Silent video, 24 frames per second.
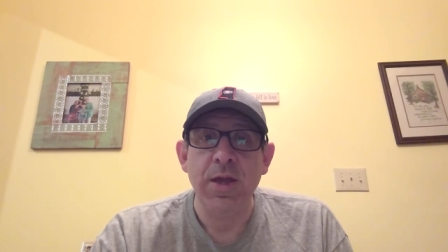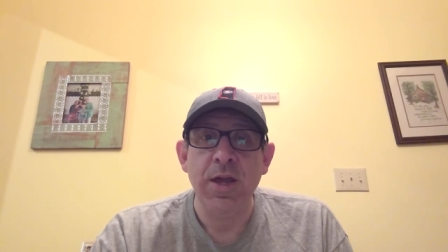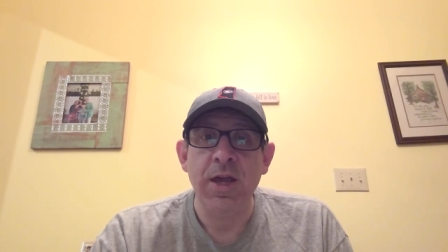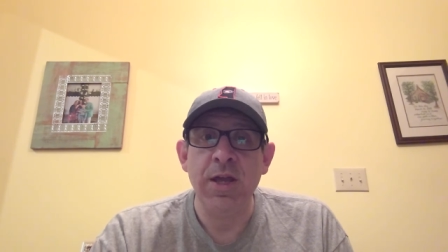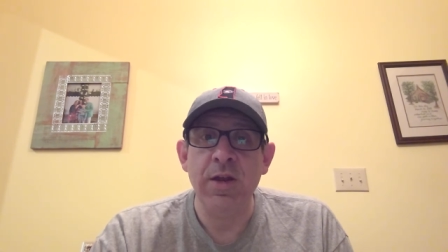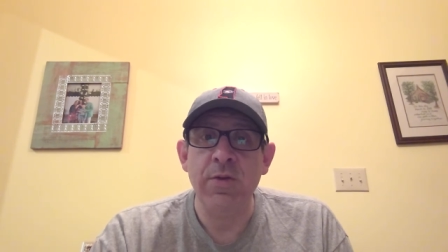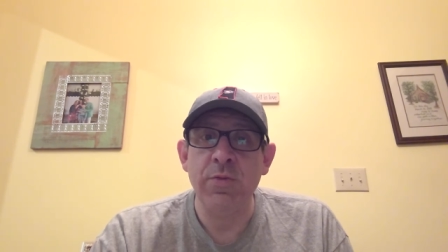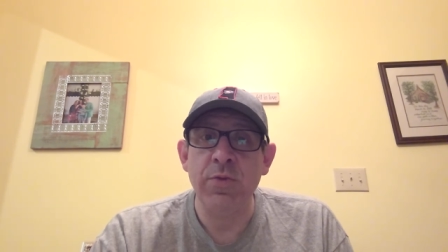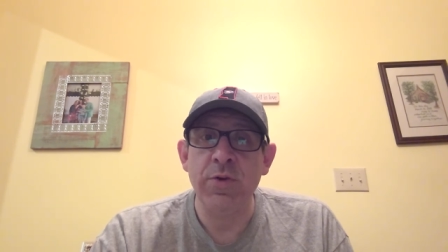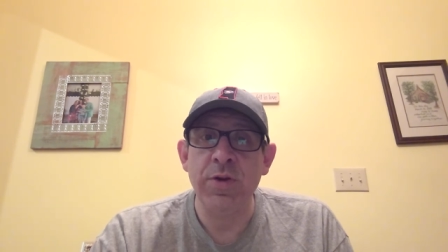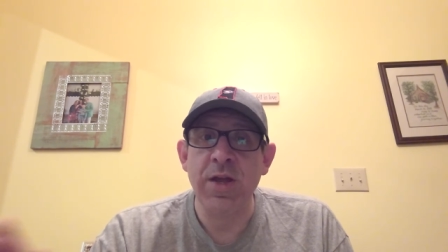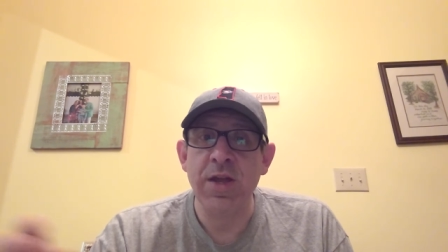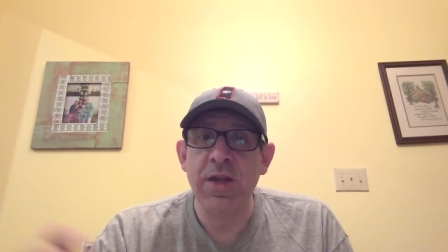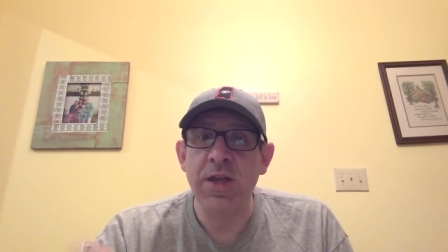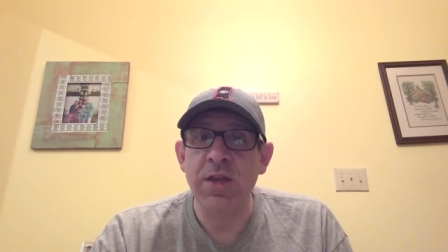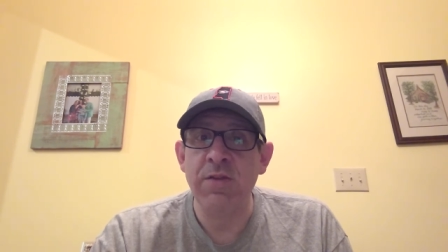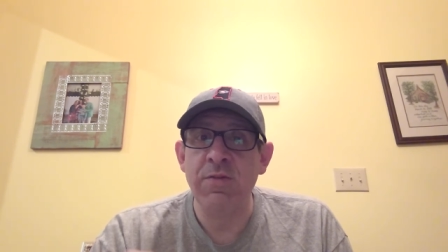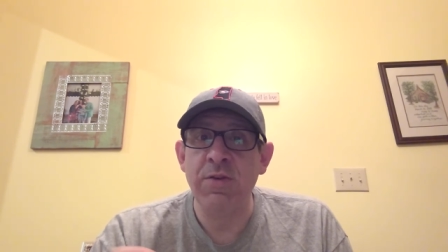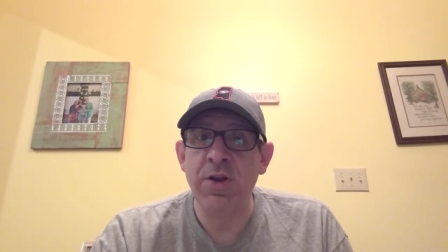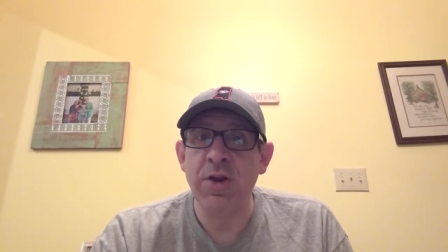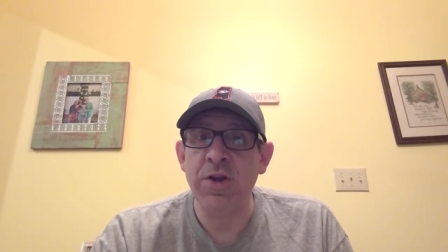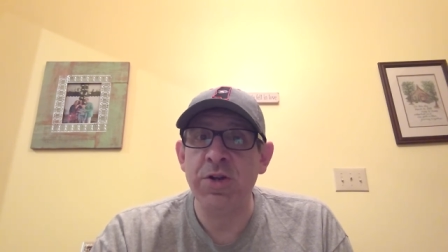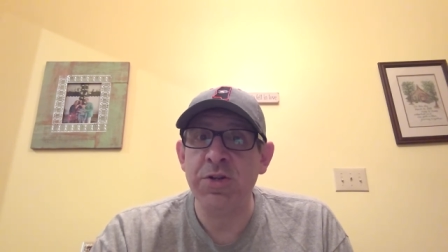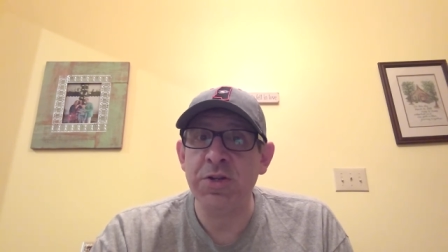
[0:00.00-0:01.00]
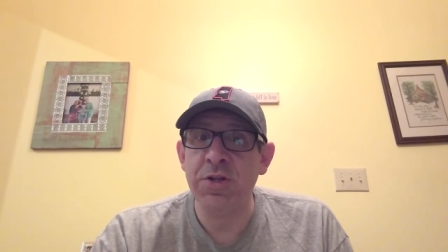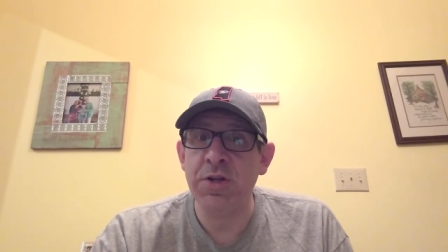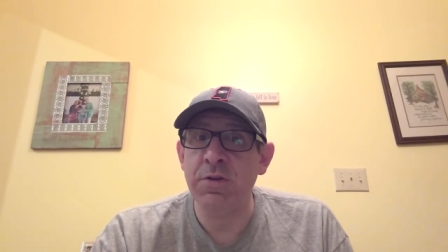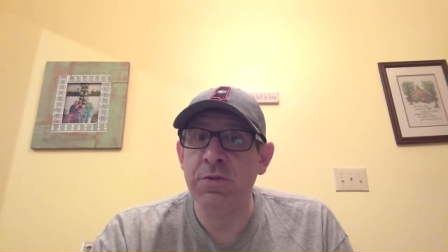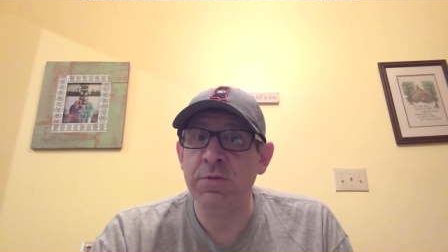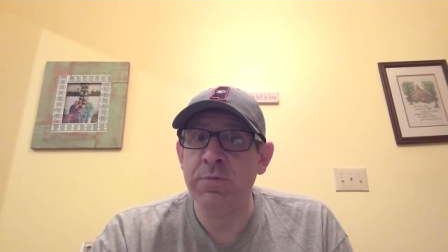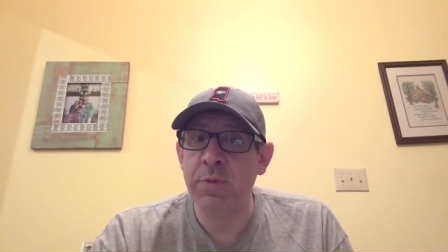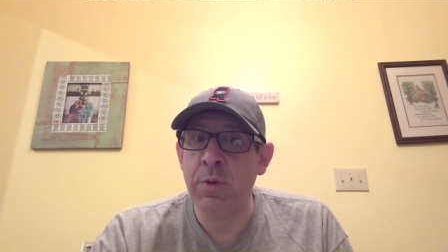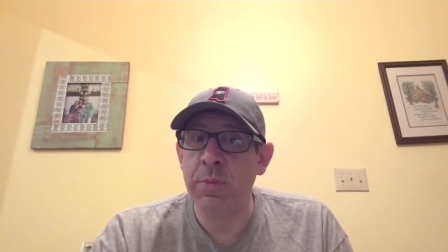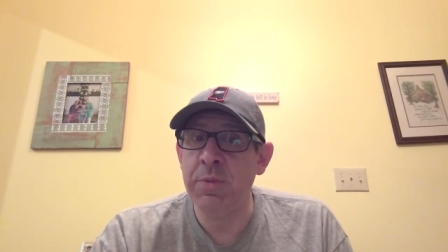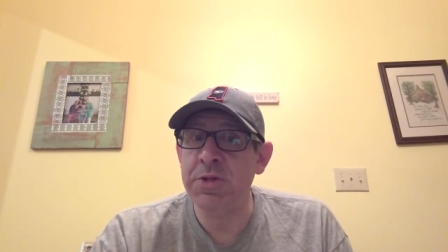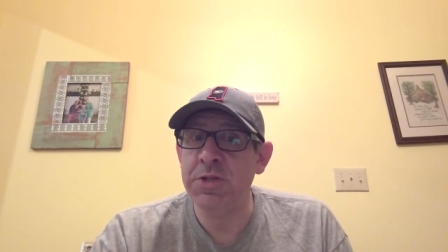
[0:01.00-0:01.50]
And if we're not giving
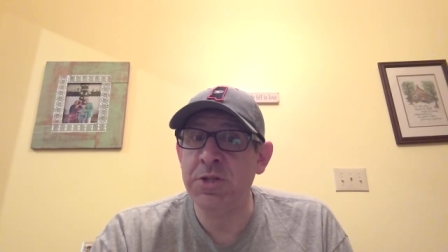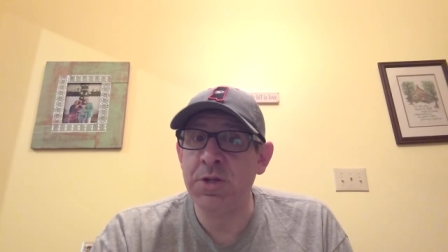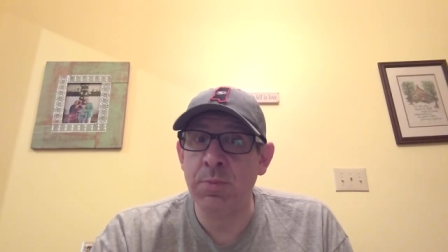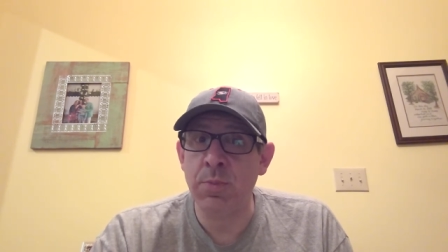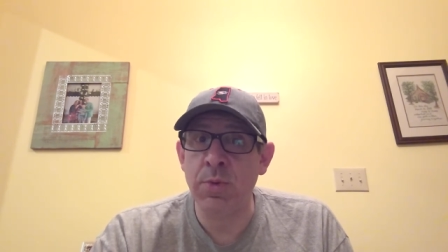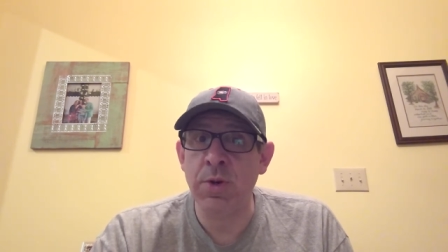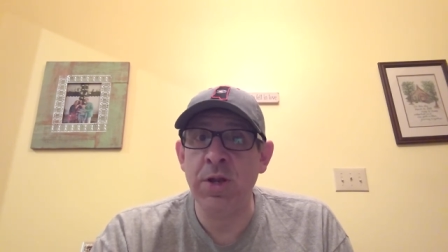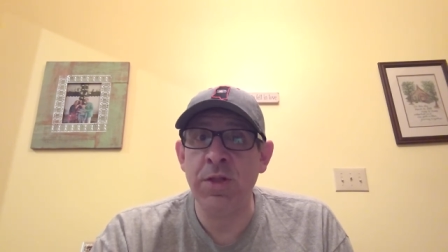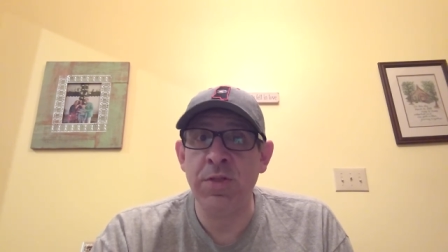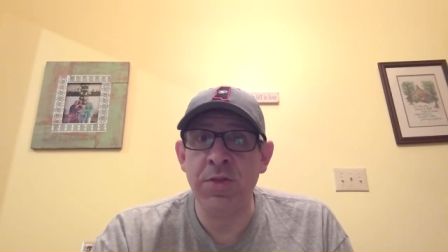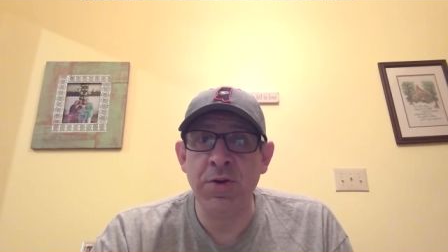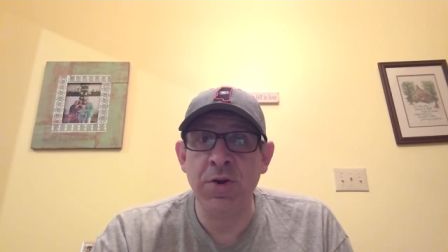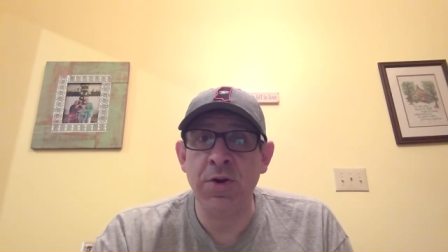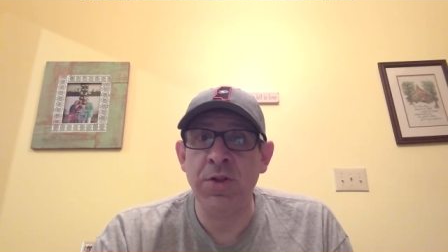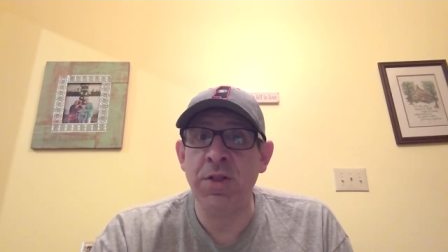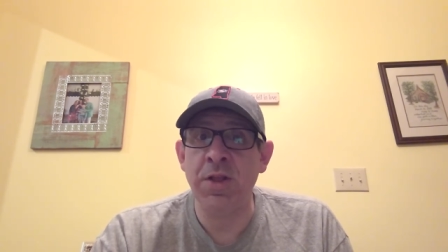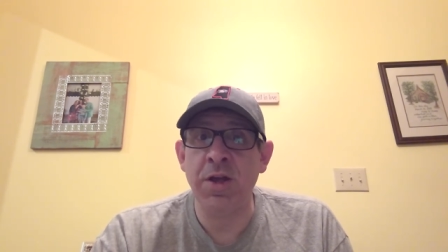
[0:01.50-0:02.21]
ourselves moments to breathe in our